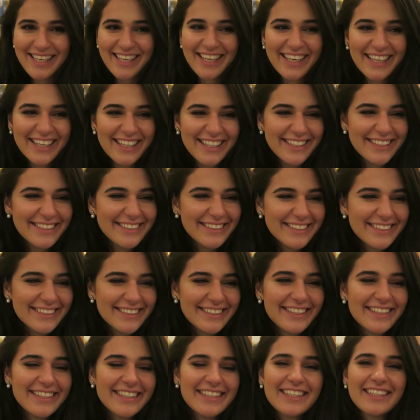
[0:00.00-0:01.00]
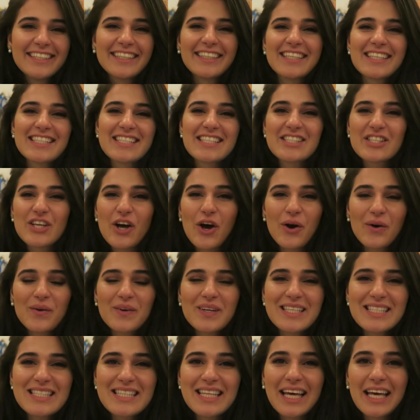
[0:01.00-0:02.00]
see. Because it's
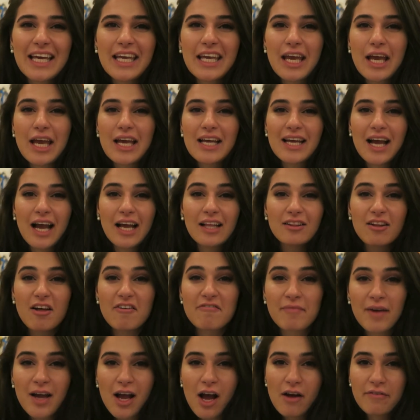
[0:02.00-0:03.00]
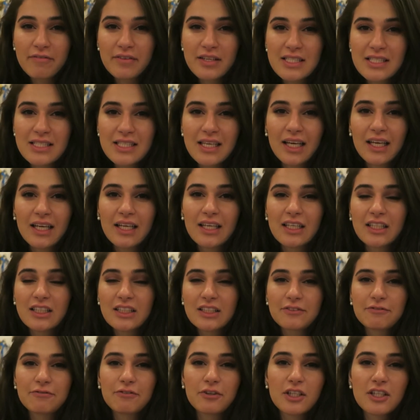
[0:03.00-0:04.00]
always like, I love my office.
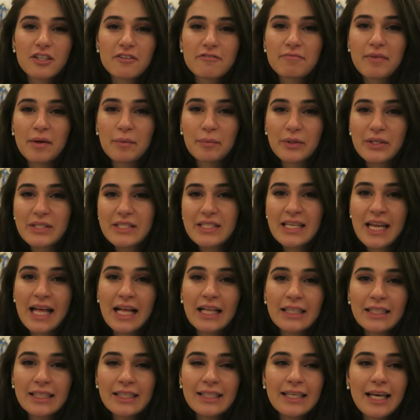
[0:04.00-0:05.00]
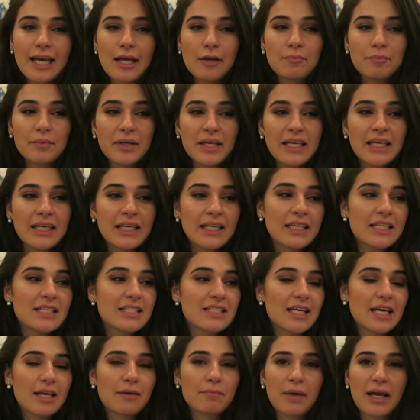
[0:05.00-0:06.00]
It's full of my personality and me. It
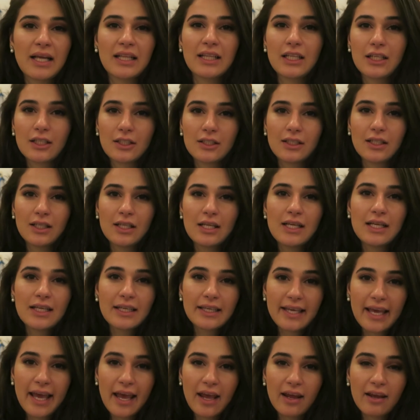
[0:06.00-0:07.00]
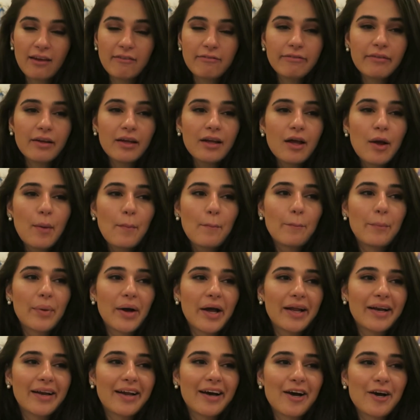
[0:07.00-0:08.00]
is like my little cave,
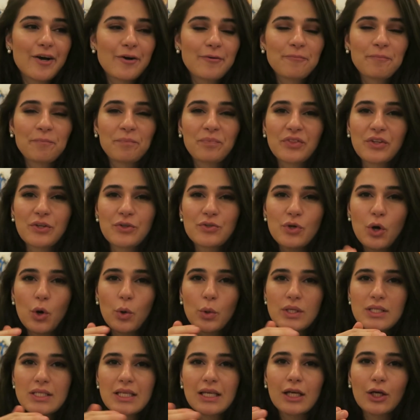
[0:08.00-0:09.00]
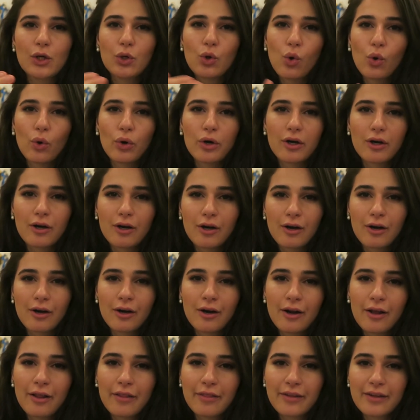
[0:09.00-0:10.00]
but um, there's always like a corner
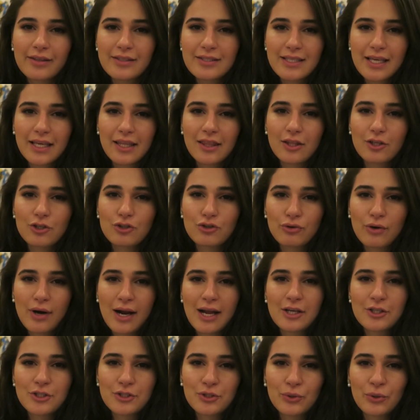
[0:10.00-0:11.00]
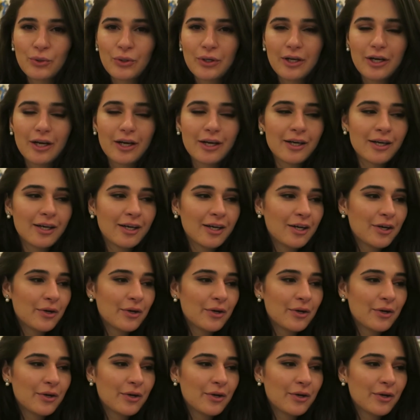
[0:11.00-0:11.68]
that's like the trash corner